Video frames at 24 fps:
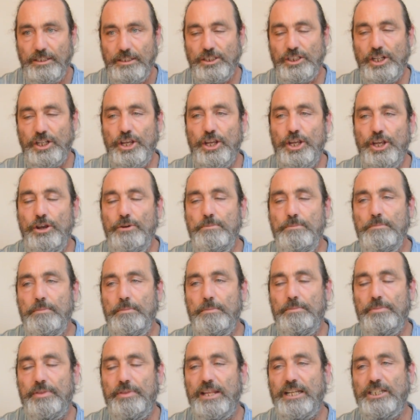So
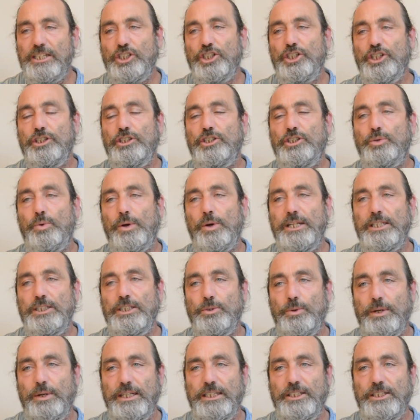you, this
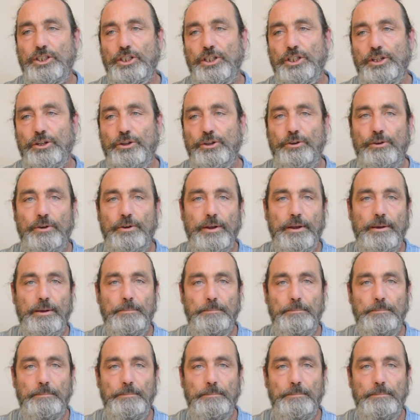2022